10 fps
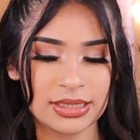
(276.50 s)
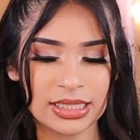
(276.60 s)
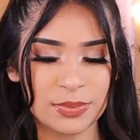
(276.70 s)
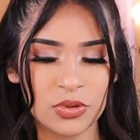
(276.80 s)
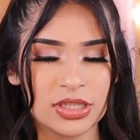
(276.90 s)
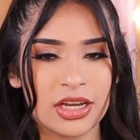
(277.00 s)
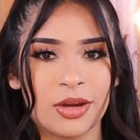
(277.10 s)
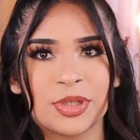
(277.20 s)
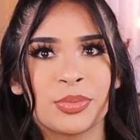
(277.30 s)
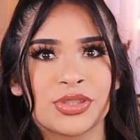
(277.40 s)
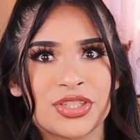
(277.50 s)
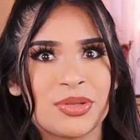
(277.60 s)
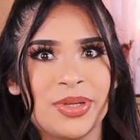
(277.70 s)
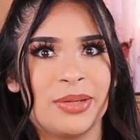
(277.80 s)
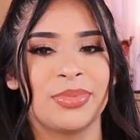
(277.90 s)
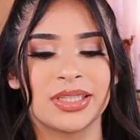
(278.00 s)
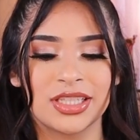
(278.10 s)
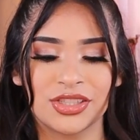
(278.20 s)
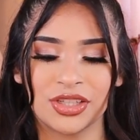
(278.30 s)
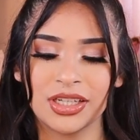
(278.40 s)
it's mostly comfortable just to be in a big
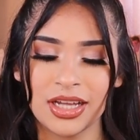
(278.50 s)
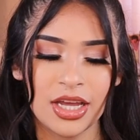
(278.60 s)
t-shirt.